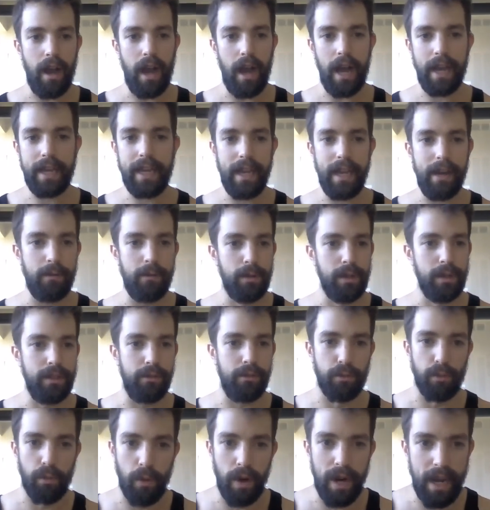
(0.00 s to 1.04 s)
I can't really
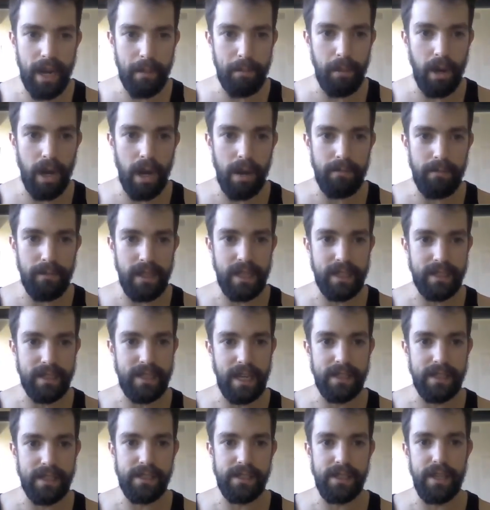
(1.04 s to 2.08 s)
ramp up the
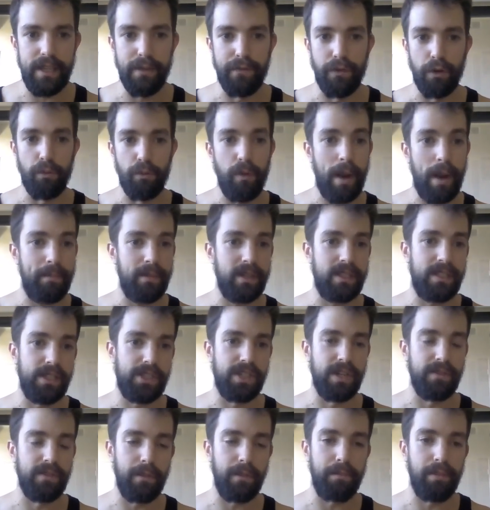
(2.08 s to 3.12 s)
intensity of a
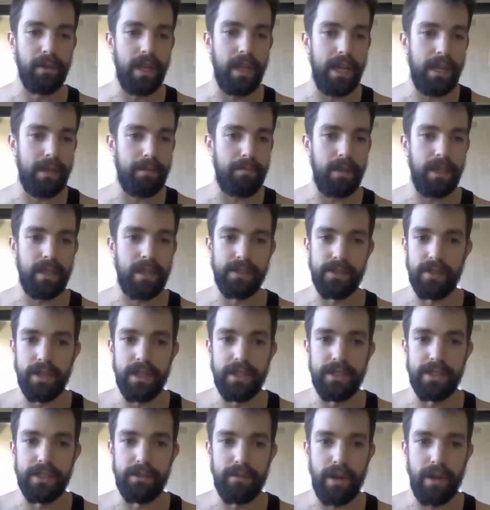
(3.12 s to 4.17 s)
repetition of a plank because there
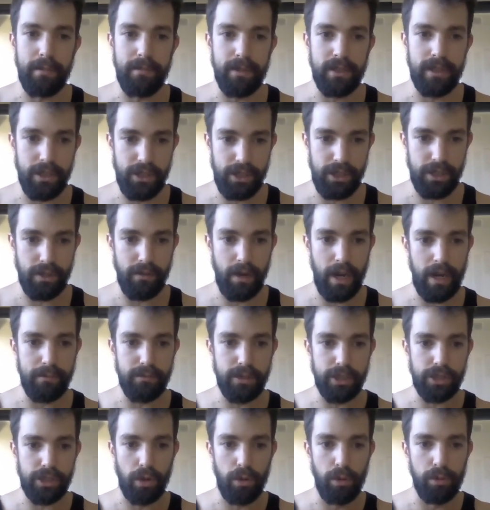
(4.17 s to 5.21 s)
isn't a repetition, right? I'm
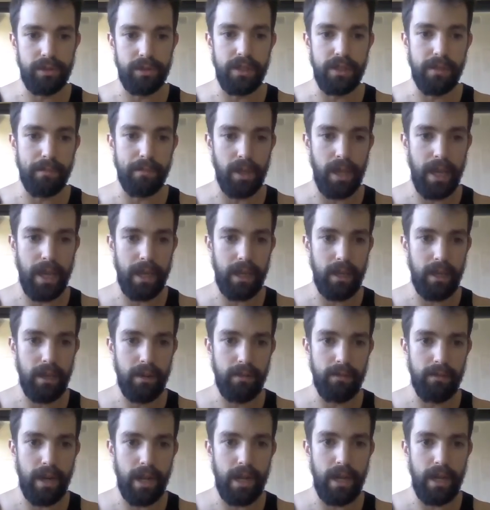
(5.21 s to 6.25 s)
just holding the plank,
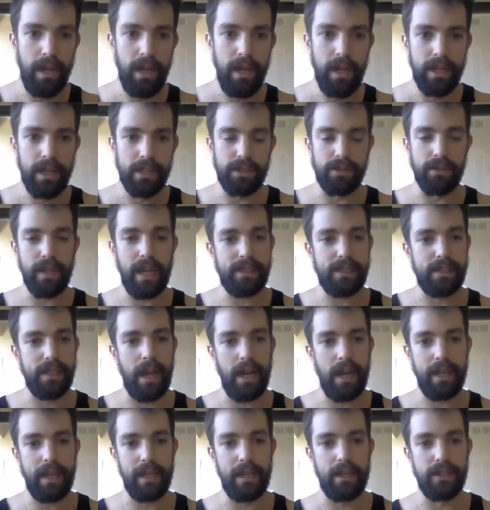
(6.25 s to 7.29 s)
right? So that's
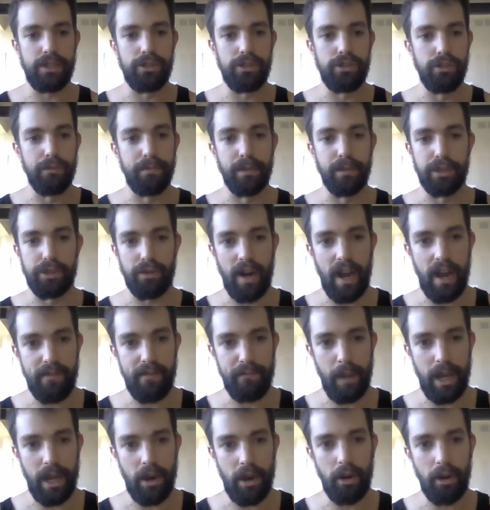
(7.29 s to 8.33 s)
not going to super drive
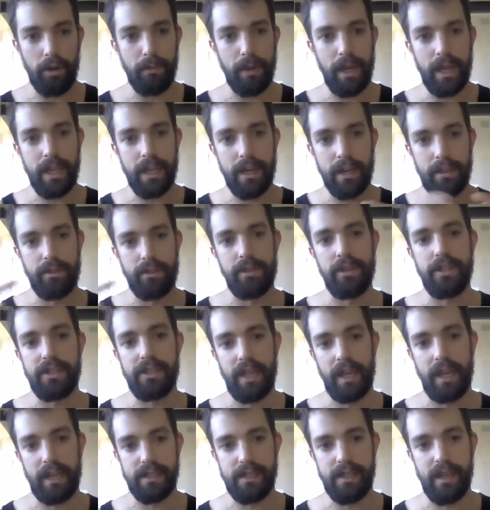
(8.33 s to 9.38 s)
my heart rate in a
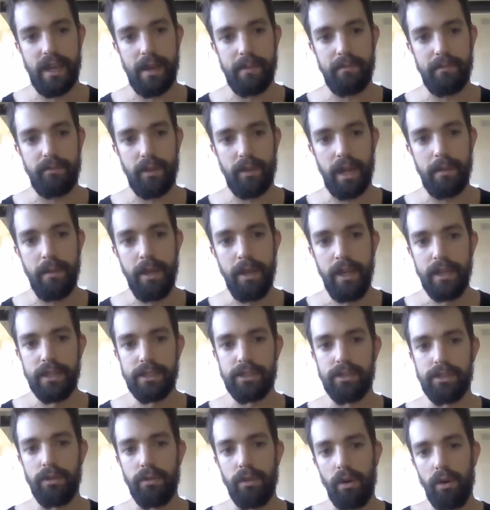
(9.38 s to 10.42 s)
30-second time frame.
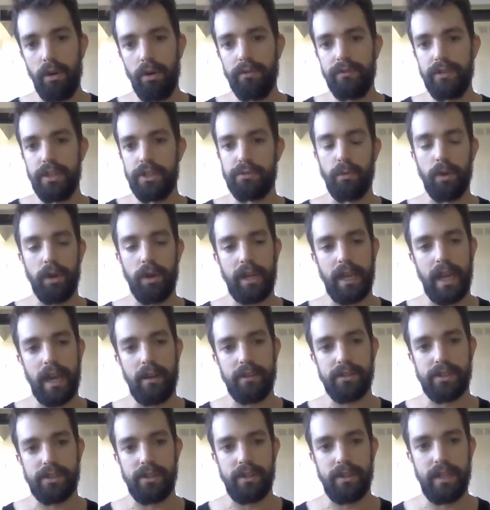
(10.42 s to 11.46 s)
So all of these
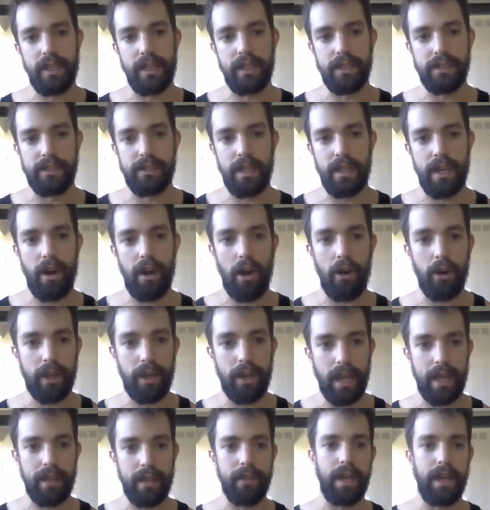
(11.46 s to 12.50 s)
workouts are things that,
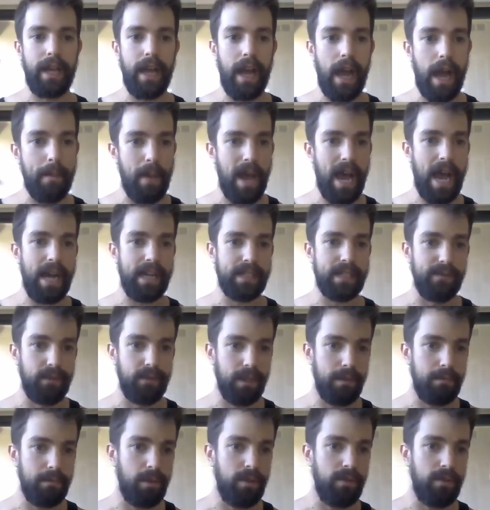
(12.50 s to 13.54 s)
okay, like I'm
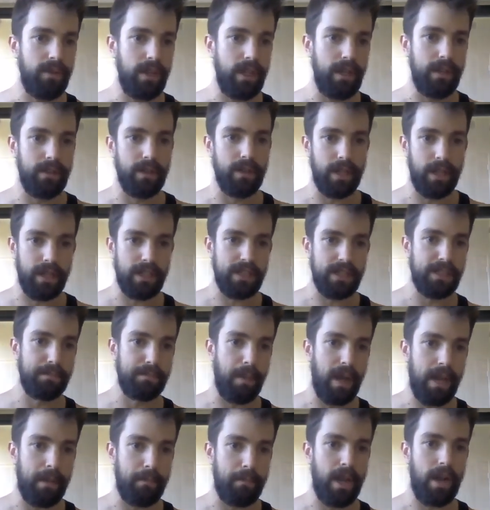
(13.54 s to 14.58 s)
actively moving and they're going to
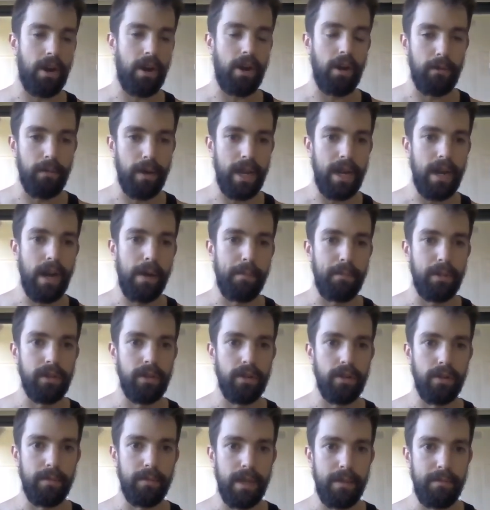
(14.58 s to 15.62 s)
spike my heart rate up a
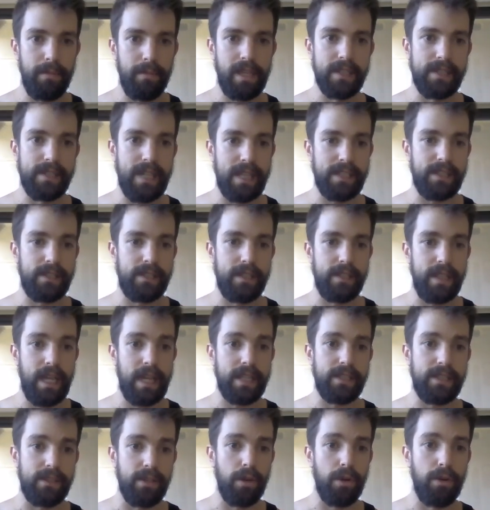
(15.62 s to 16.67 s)
little bit, because that's
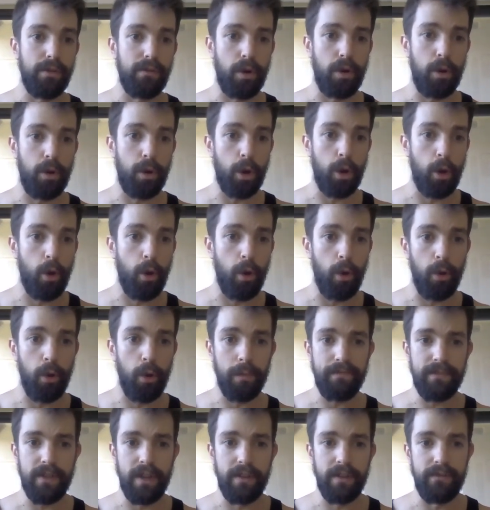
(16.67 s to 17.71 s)
the overall goal
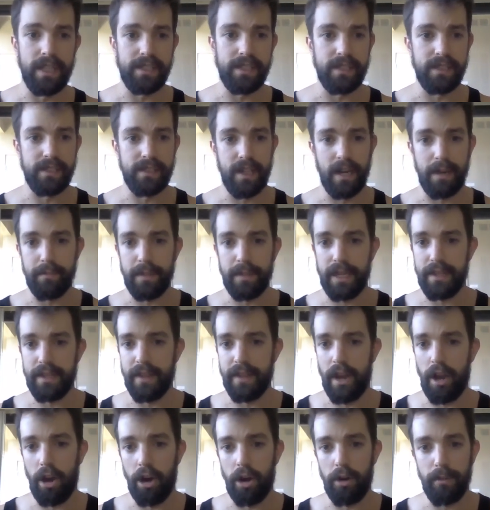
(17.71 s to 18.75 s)
of this, is that I'm getting
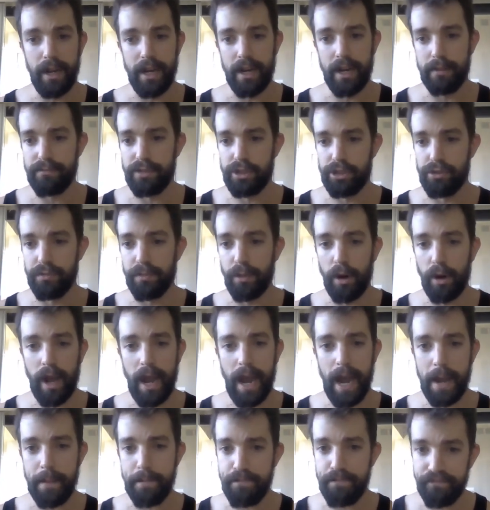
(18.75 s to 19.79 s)
that heart rate up super
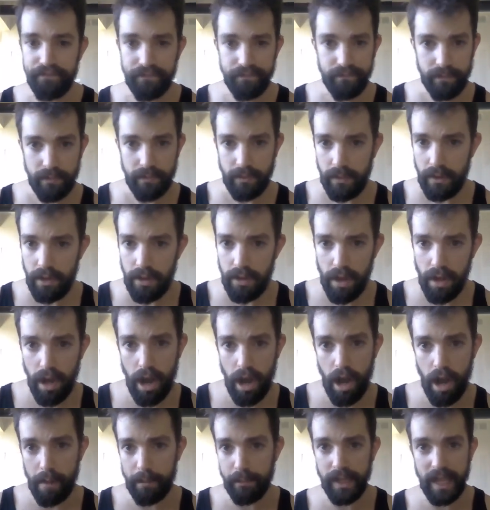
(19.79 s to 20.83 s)

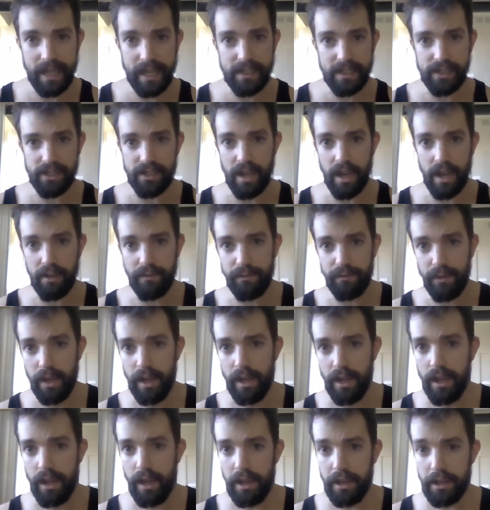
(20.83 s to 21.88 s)
high. Leg stuff,
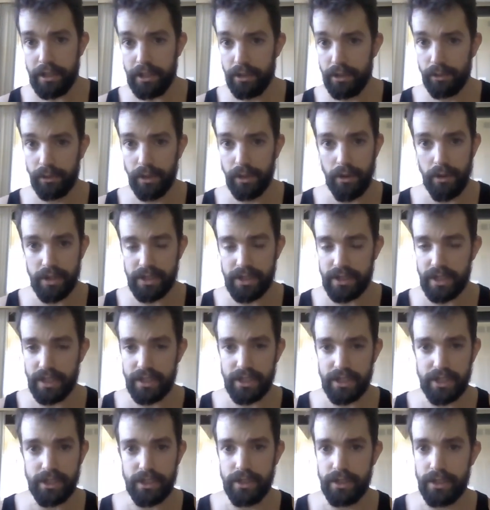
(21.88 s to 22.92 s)
you'll notice
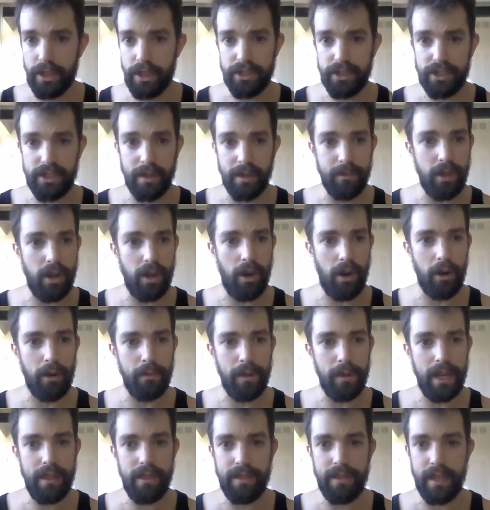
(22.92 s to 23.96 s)
that some of the heart
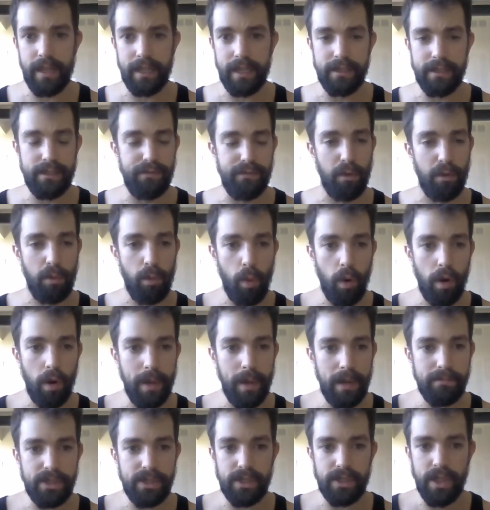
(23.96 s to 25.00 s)
rate things for
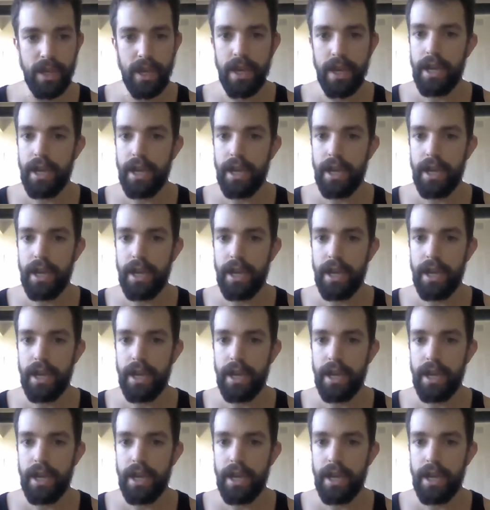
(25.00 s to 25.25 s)
warm-ups,